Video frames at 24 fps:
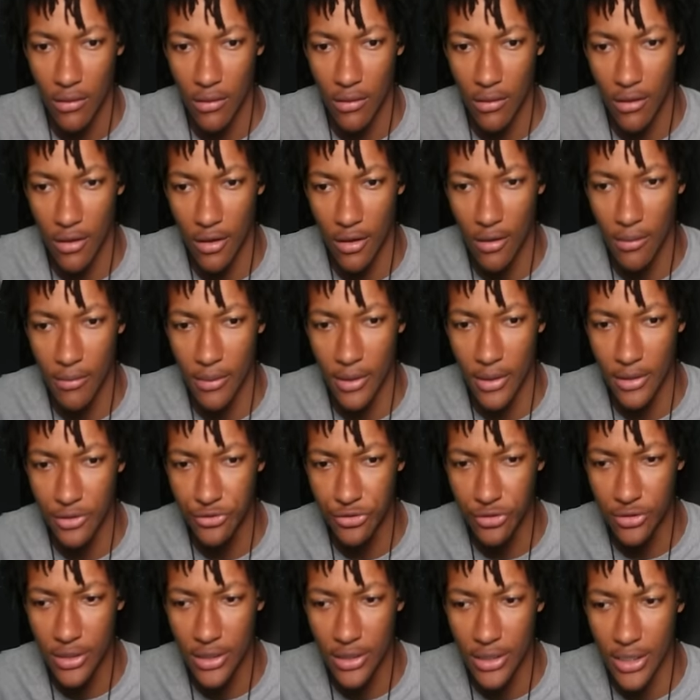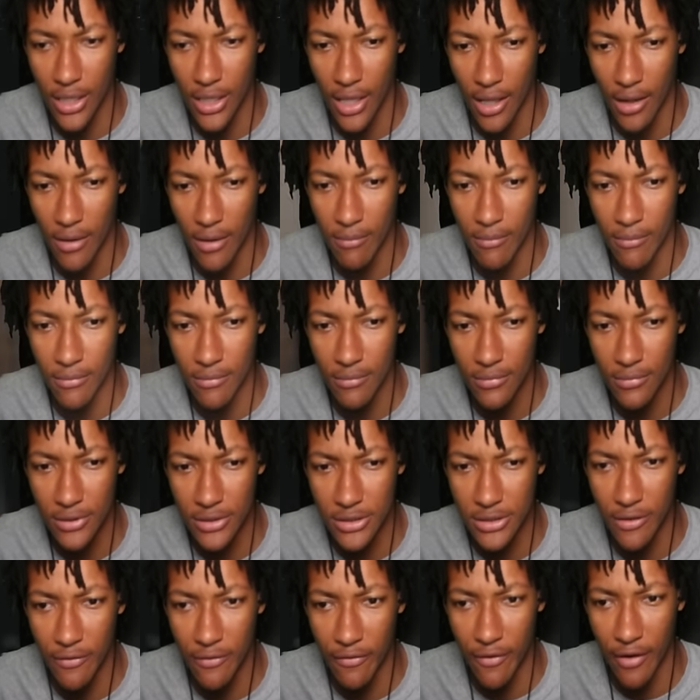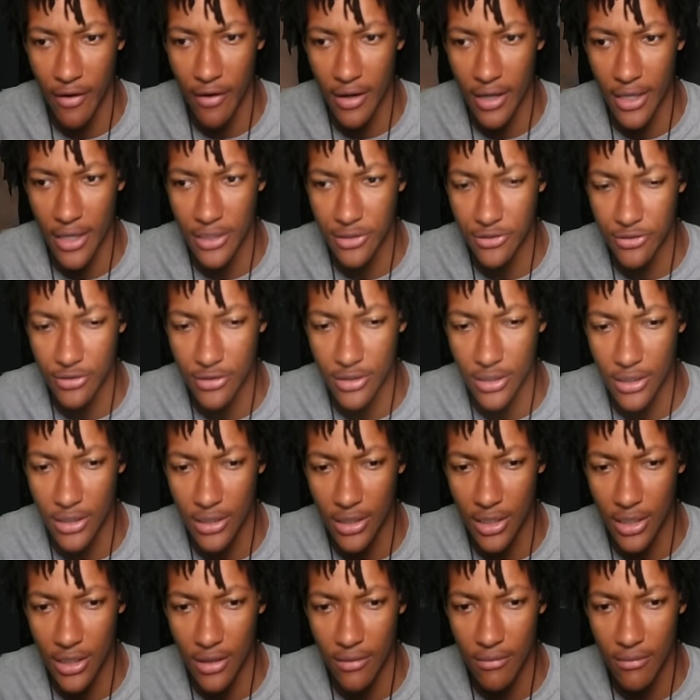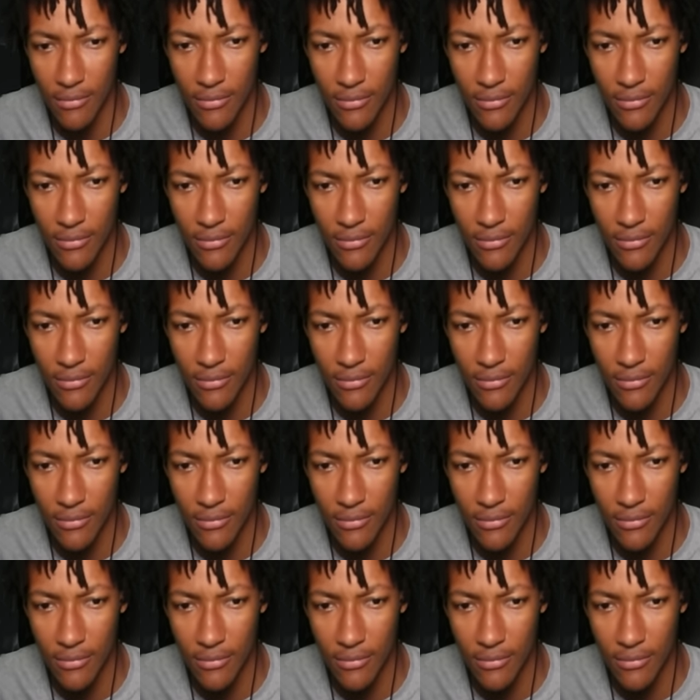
Um, interesting game. This is a very interesting game.